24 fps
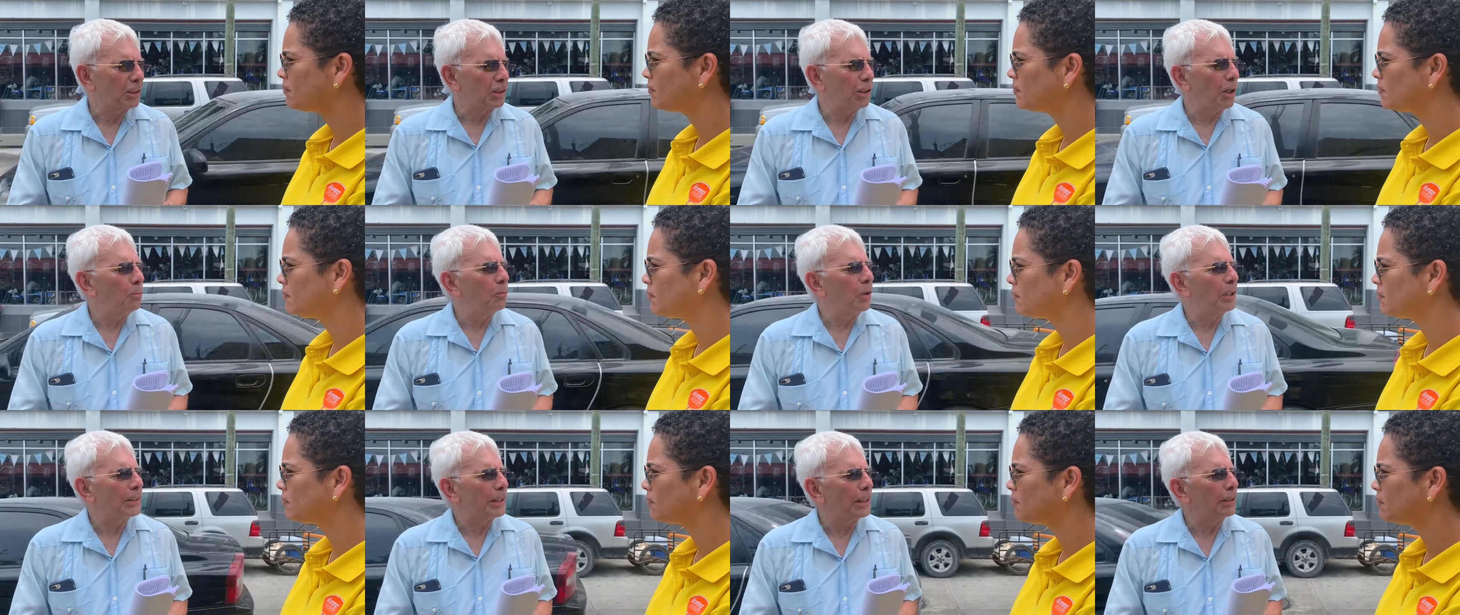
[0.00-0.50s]

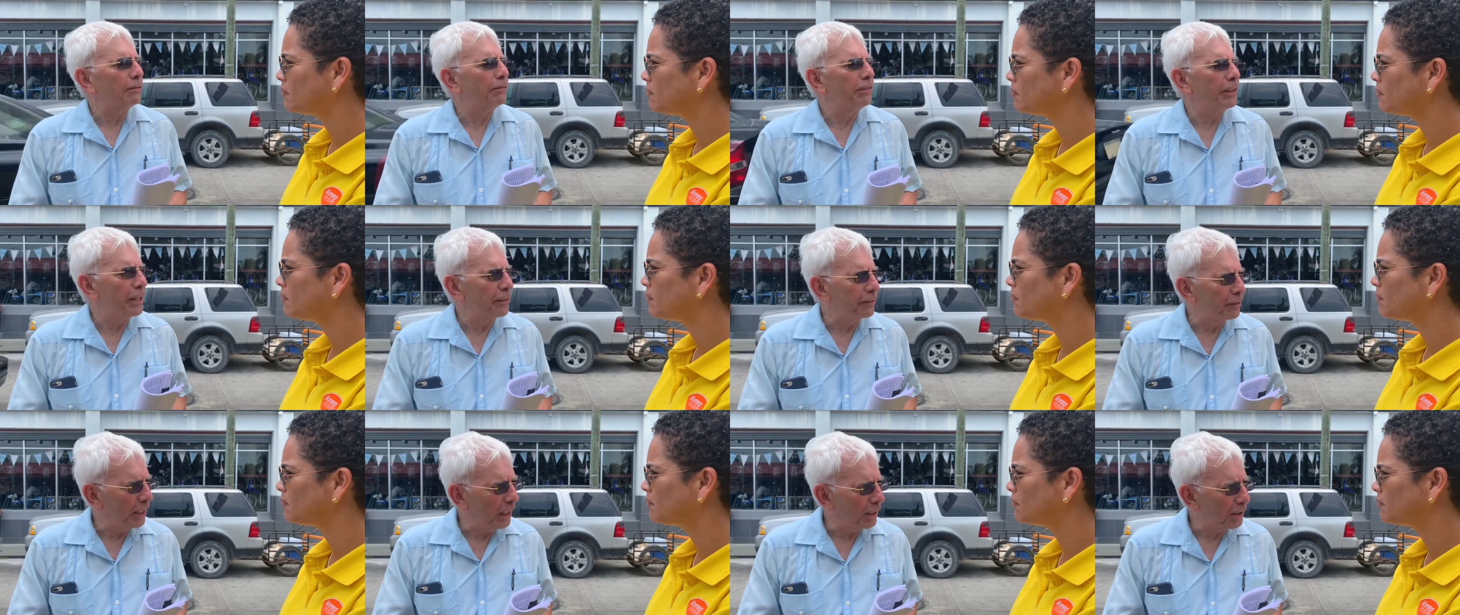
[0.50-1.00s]
Speaker 1: somewhat at
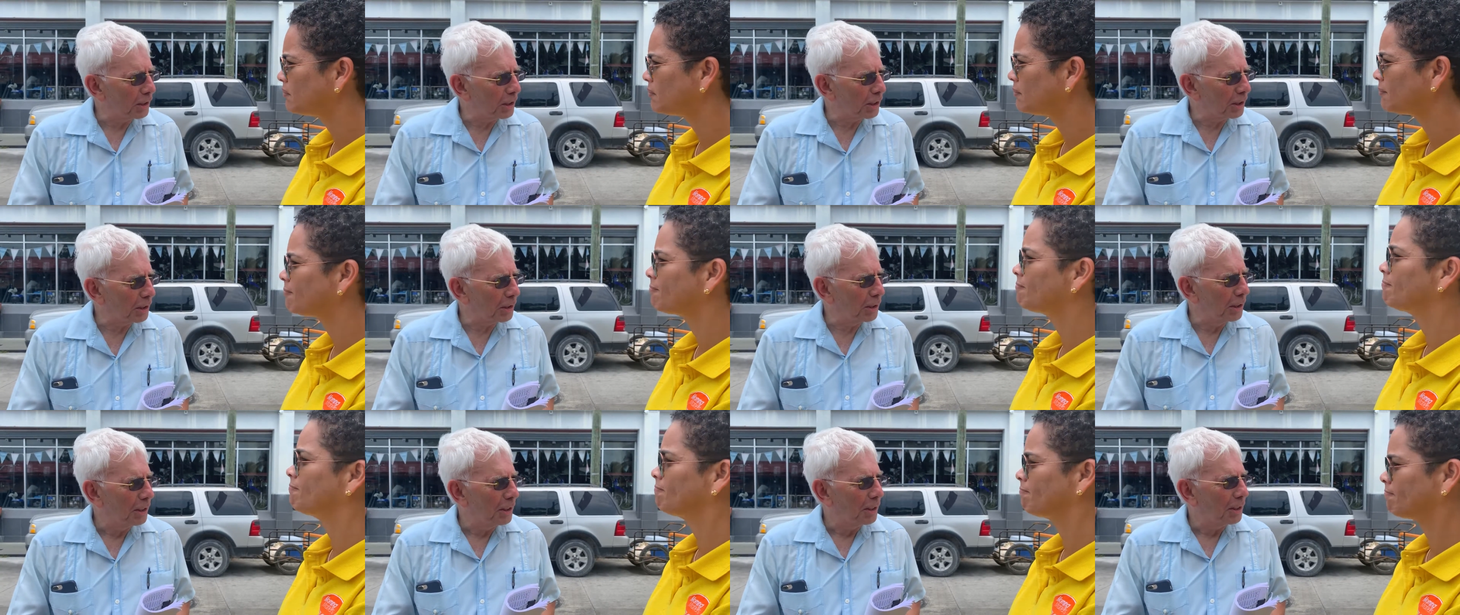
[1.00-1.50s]

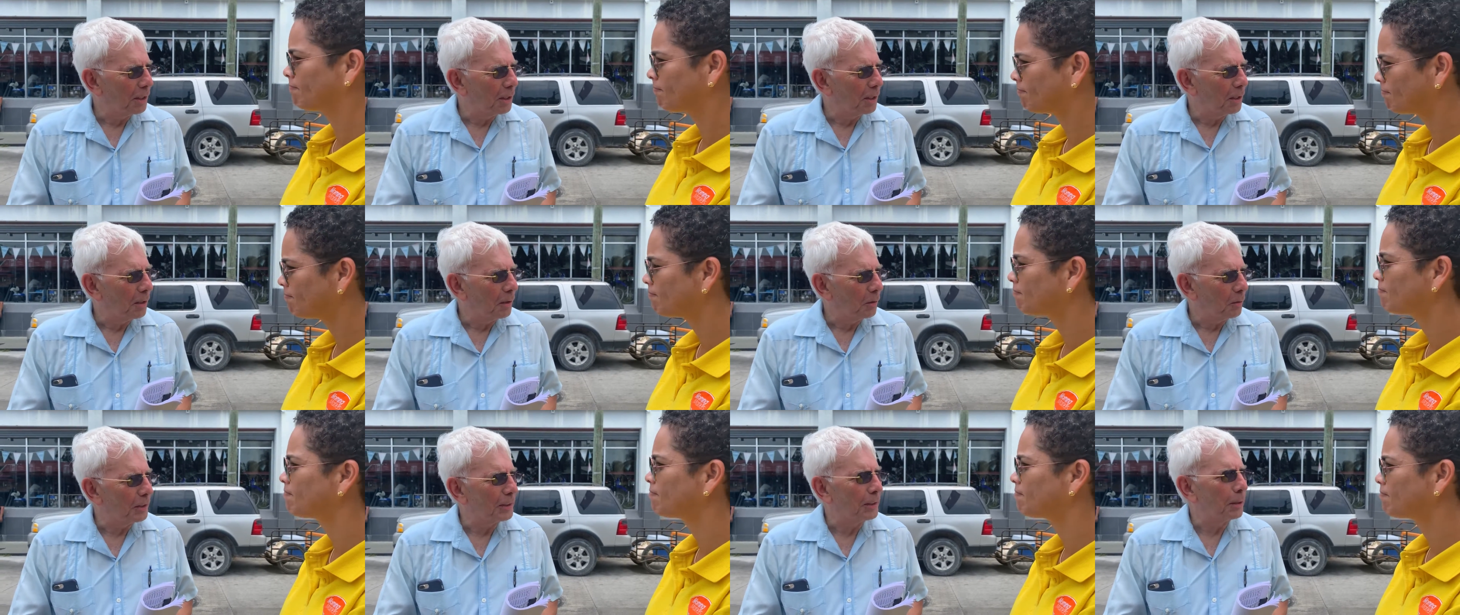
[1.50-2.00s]
variance
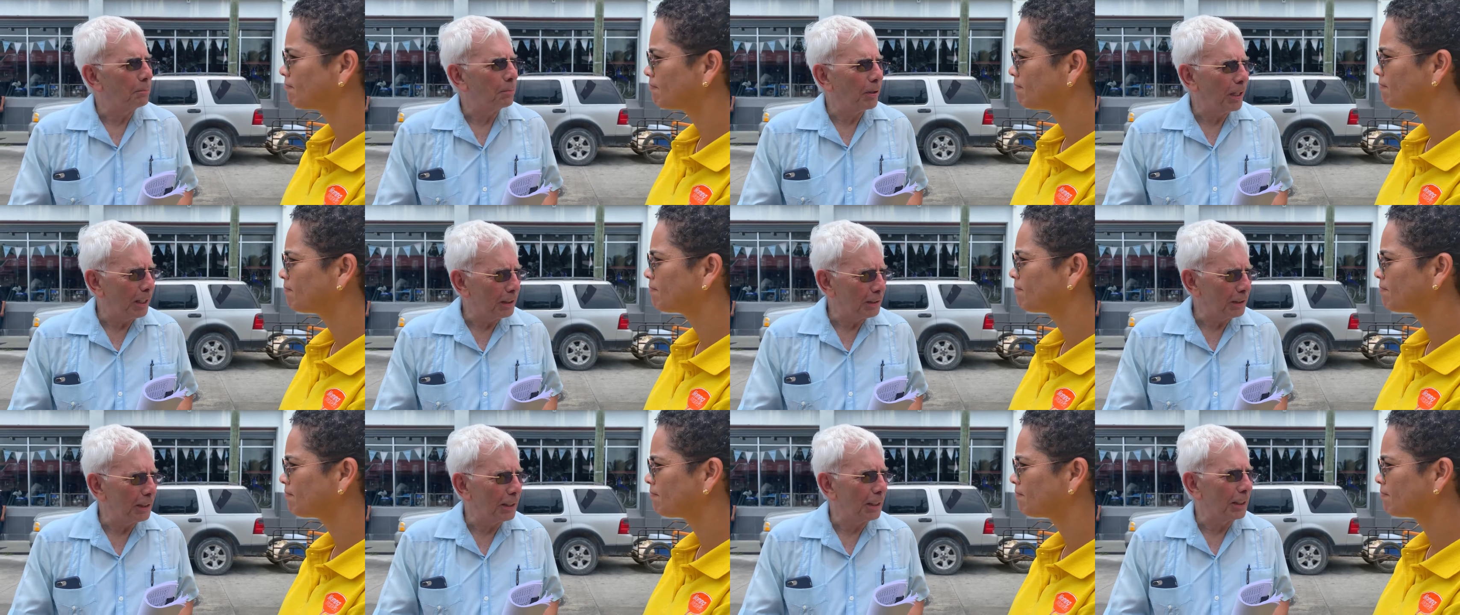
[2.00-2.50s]
with the
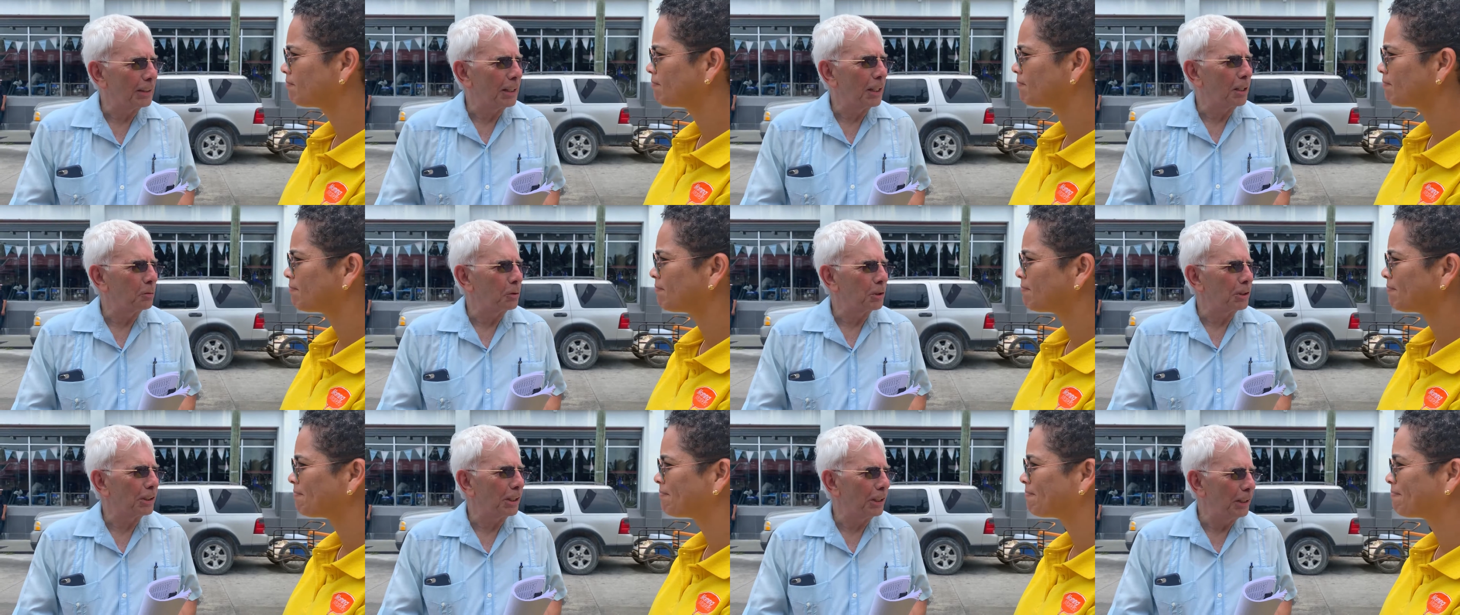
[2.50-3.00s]
party that
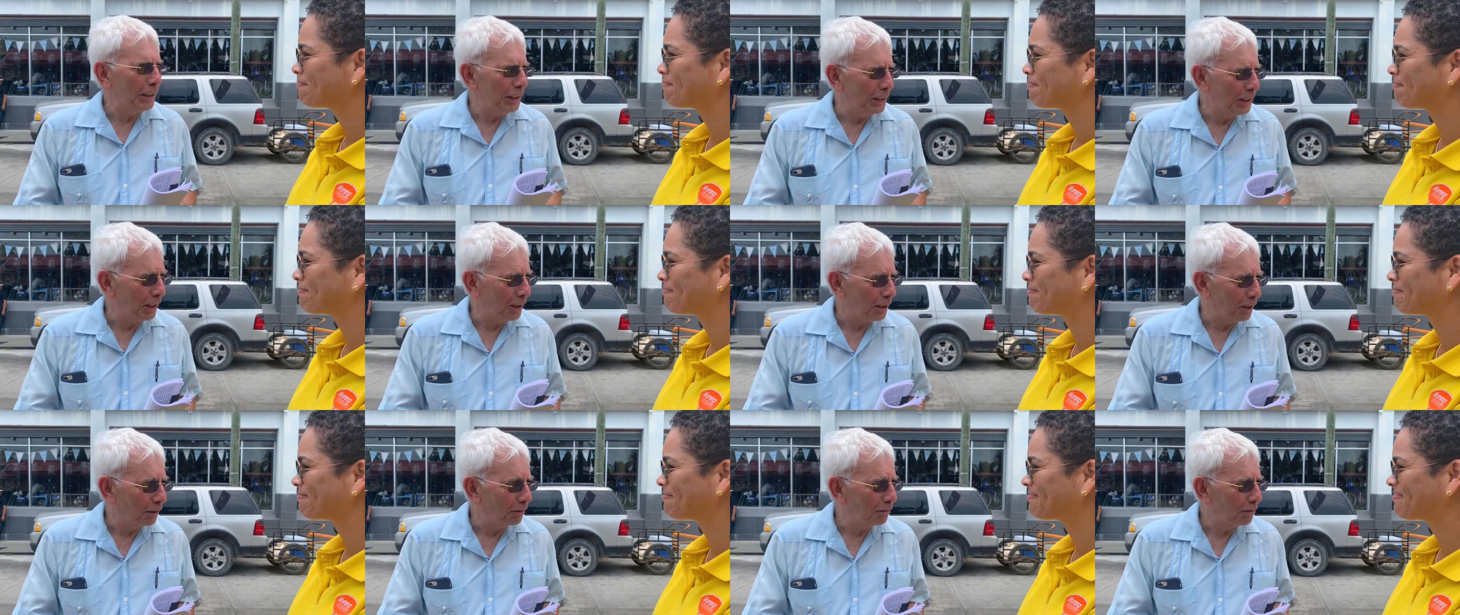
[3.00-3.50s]
I was the
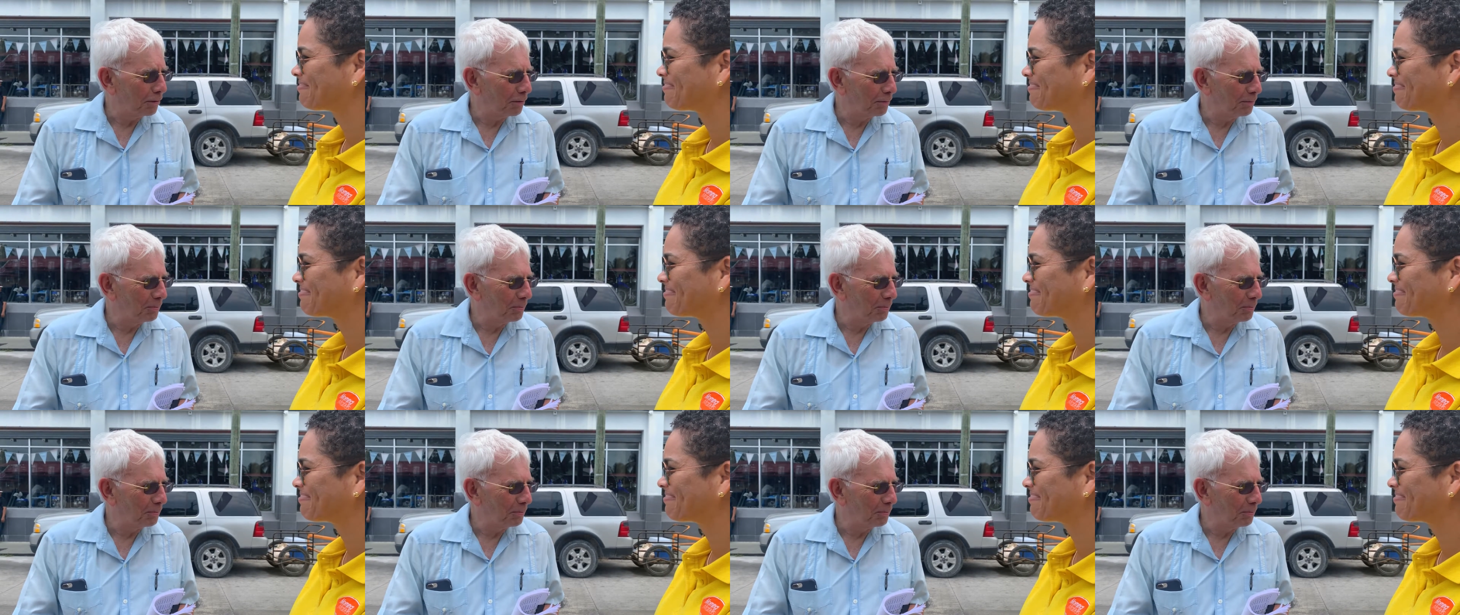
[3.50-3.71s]
leader of.